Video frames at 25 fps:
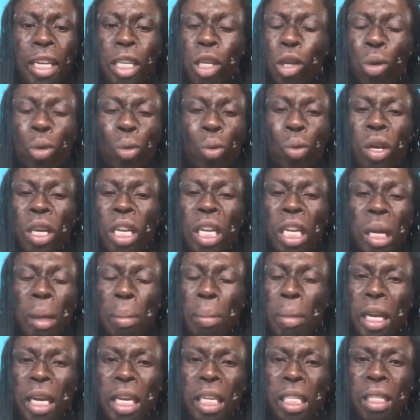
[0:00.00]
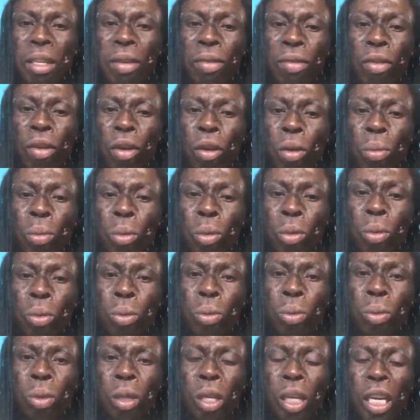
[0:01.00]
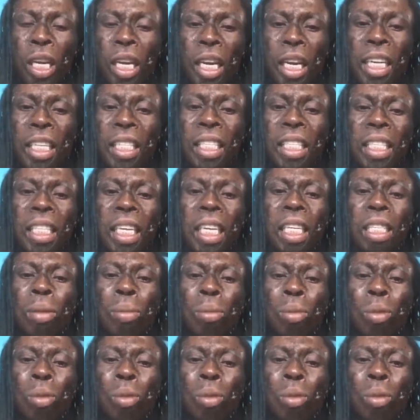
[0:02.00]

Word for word: A young conny make us a formo. At that